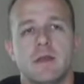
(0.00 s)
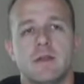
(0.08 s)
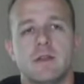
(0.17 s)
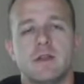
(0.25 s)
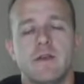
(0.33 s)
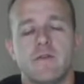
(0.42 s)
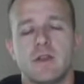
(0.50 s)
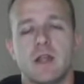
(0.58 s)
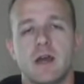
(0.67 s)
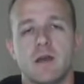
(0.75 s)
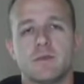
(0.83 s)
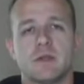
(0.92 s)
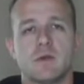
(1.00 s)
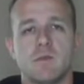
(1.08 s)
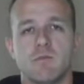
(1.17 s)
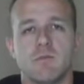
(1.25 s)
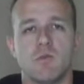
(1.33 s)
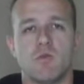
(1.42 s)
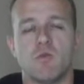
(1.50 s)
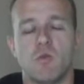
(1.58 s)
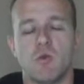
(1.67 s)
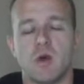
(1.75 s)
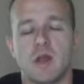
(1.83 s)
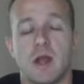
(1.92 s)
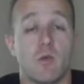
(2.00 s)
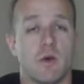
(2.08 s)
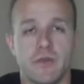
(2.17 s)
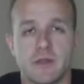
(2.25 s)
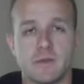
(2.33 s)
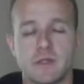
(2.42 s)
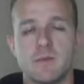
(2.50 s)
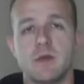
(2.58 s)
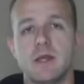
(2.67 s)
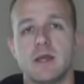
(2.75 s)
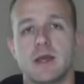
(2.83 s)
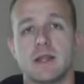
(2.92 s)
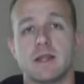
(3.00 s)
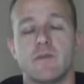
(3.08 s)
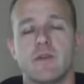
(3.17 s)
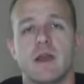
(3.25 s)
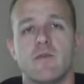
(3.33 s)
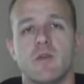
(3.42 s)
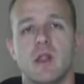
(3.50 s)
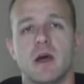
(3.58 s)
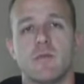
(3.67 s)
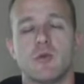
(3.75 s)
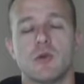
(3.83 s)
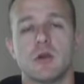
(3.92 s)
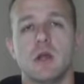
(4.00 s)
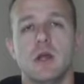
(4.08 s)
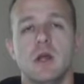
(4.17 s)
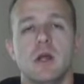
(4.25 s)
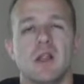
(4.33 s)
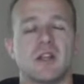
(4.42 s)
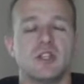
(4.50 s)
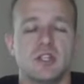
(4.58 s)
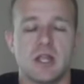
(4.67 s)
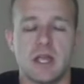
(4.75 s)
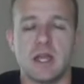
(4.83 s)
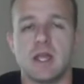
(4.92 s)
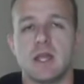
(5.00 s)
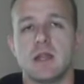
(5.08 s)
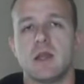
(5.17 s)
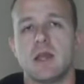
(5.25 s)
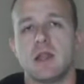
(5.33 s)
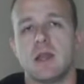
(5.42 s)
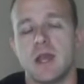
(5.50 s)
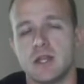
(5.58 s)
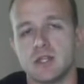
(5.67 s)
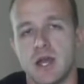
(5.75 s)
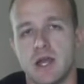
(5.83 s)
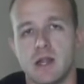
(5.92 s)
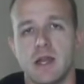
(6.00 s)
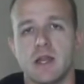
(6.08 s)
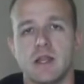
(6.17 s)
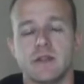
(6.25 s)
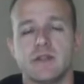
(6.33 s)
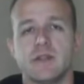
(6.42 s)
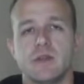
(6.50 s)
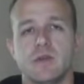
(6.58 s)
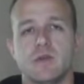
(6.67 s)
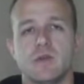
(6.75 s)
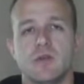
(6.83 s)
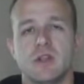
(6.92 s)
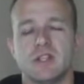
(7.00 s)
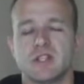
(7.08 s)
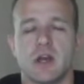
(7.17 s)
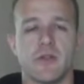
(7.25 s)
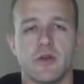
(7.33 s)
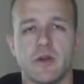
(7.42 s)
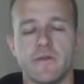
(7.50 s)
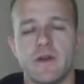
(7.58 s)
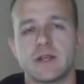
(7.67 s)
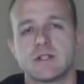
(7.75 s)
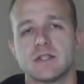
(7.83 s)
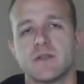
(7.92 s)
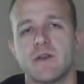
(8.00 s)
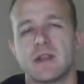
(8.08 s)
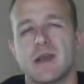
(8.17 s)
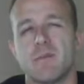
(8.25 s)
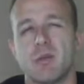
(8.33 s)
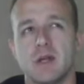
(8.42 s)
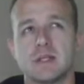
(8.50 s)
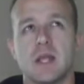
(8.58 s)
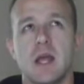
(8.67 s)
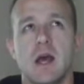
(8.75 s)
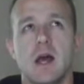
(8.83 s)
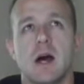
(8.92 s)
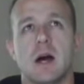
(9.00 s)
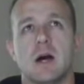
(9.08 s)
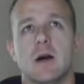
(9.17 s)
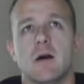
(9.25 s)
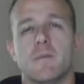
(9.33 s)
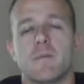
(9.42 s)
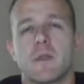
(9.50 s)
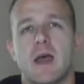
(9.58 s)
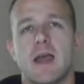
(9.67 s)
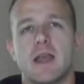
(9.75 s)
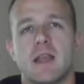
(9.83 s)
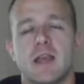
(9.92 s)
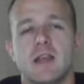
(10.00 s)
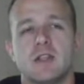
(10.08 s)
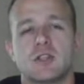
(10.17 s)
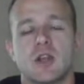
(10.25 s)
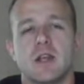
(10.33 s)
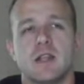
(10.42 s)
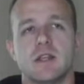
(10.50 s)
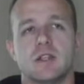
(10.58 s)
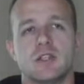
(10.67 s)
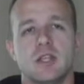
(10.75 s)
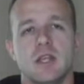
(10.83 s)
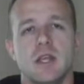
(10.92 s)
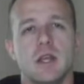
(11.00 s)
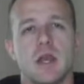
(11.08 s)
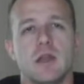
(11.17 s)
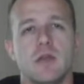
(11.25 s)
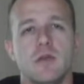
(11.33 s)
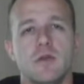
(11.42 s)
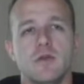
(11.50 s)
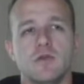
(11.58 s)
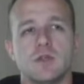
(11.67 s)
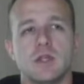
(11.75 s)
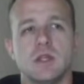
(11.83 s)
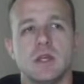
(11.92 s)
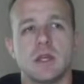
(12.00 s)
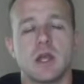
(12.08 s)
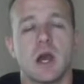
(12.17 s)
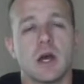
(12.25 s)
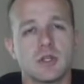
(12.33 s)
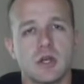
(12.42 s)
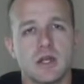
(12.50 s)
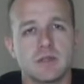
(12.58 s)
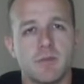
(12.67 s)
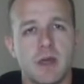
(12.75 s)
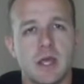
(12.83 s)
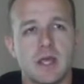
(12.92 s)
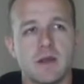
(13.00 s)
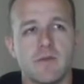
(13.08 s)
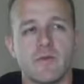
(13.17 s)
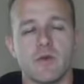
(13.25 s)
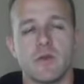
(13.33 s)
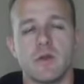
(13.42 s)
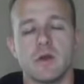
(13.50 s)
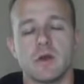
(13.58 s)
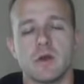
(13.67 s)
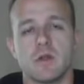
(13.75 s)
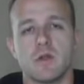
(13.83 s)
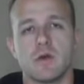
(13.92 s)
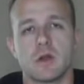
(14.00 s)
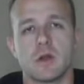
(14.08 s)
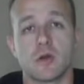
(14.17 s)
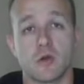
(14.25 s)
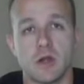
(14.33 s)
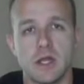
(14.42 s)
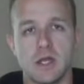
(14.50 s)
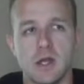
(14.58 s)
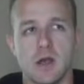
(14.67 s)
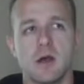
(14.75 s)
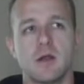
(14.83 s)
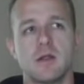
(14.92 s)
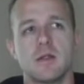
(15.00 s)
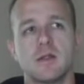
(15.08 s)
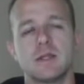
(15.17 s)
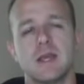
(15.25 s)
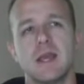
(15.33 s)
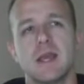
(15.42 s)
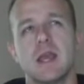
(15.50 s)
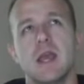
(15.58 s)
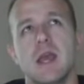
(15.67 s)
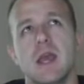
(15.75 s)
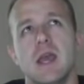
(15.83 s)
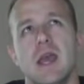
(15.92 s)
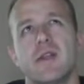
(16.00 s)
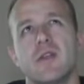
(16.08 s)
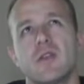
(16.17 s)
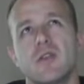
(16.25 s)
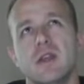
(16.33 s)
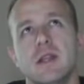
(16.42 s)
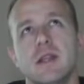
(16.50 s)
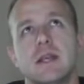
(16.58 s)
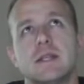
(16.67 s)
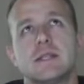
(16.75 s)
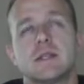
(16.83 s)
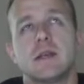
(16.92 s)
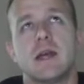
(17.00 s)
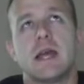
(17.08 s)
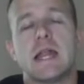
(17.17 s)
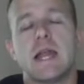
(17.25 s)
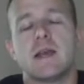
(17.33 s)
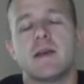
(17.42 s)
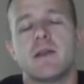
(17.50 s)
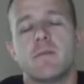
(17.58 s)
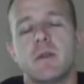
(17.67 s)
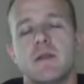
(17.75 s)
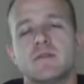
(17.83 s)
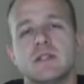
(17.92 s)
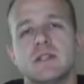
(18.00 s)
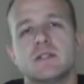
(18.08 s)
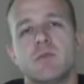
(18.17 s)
They're definitely not up to what I want them to be. I definitely have a lot more like shading and edge highlighting to do and just other effects and stuff like that. Plus, I kind of tried to cheat and use the contrast paint for the green on the tank. And the green, I've seen this